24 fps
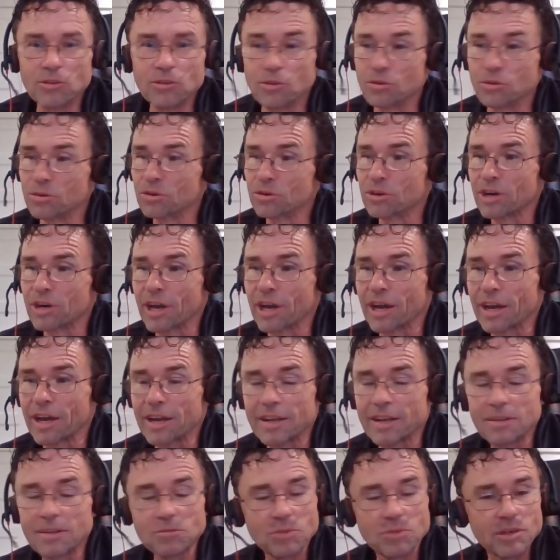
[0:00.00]
And hmm. Duder and
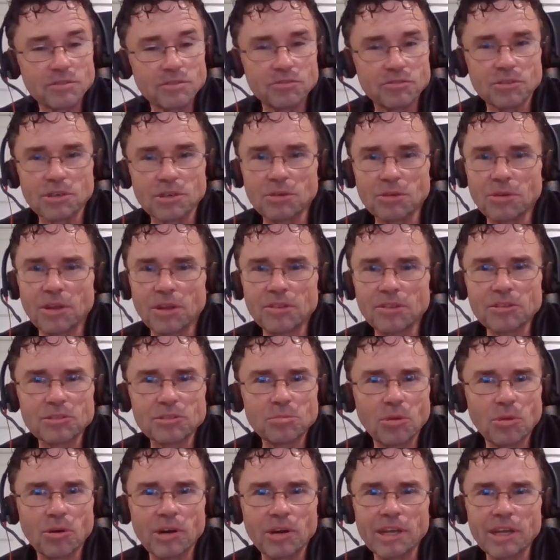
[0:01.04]
I went for a run
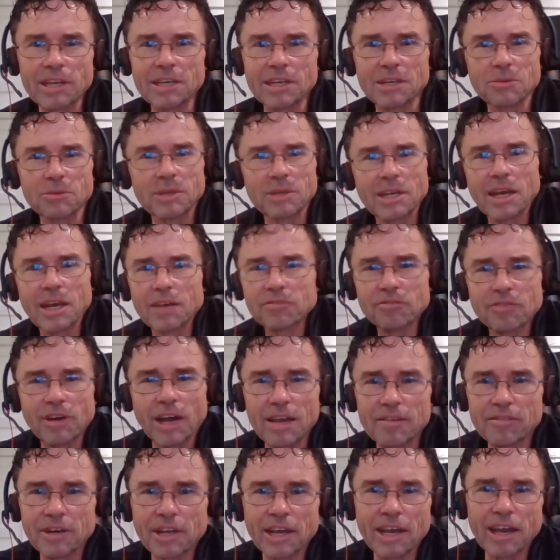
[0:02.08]
this morning, and we got
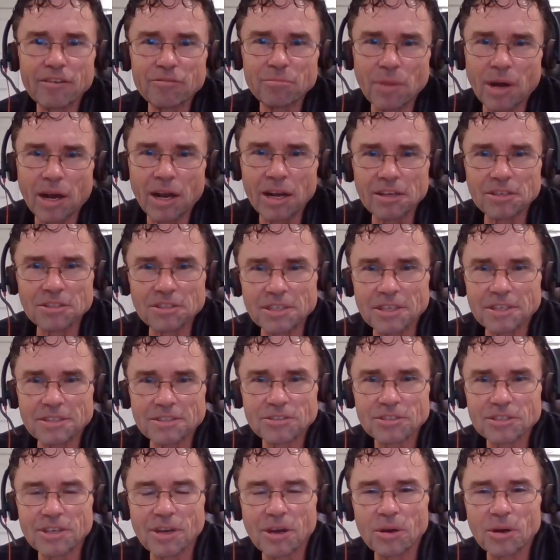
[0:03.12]
five and a half miles
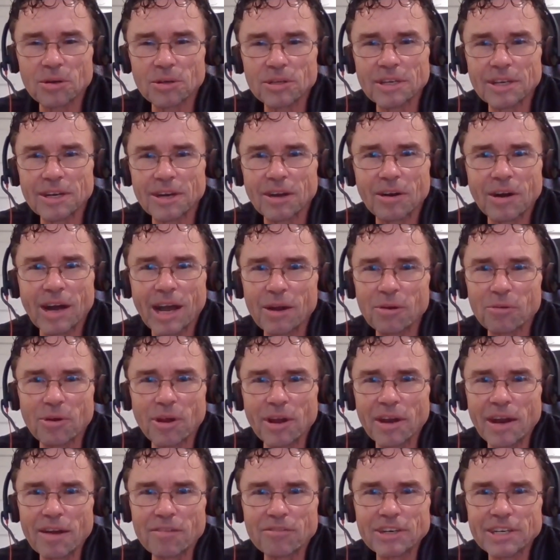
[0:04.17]
in. So, you know, I
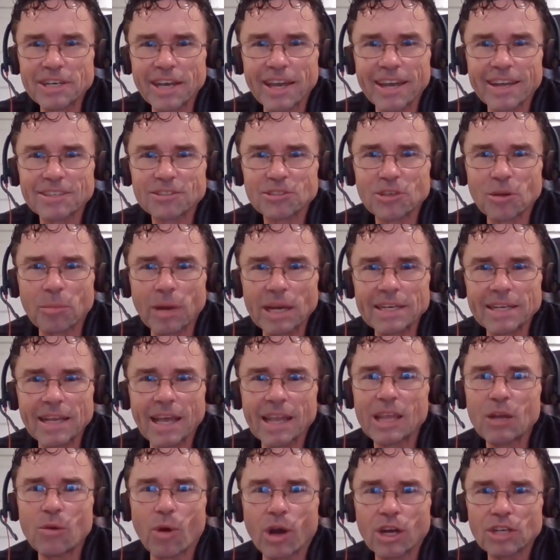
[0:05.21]
run every day. So my
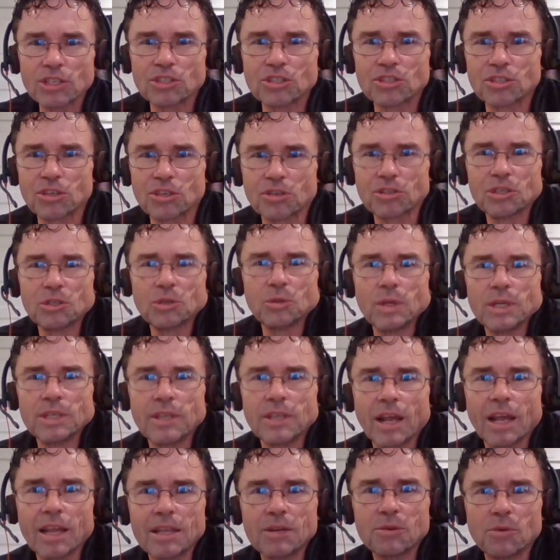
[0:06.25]
daily walk just turned into a
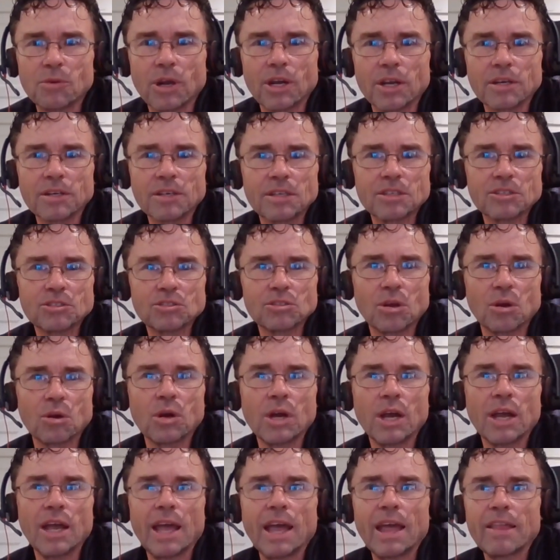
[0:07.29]
daily run. And
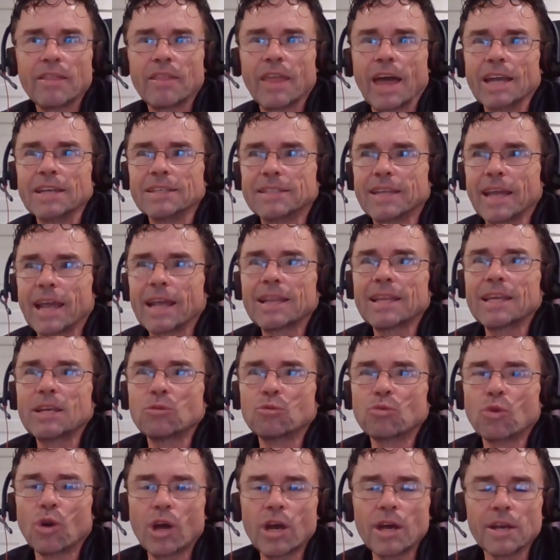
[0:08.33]
so that
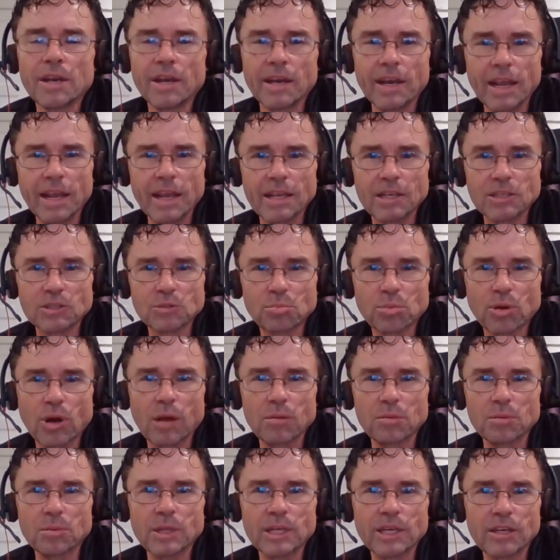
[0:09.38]
daily run is
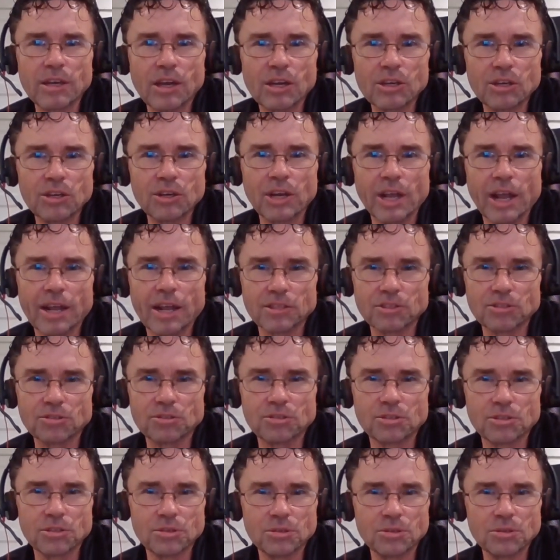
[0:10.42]
probably a good
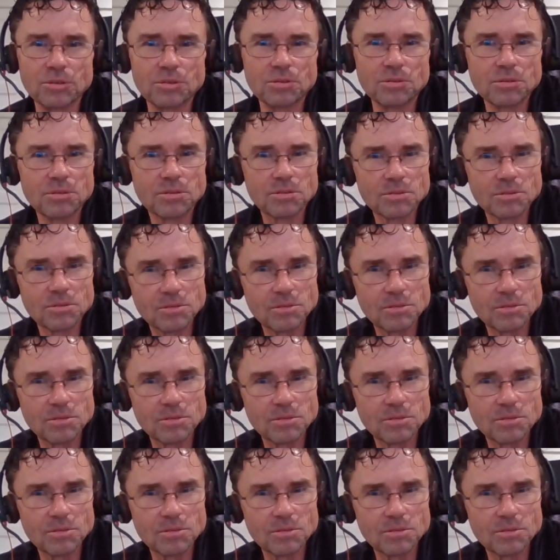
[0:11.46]
answer to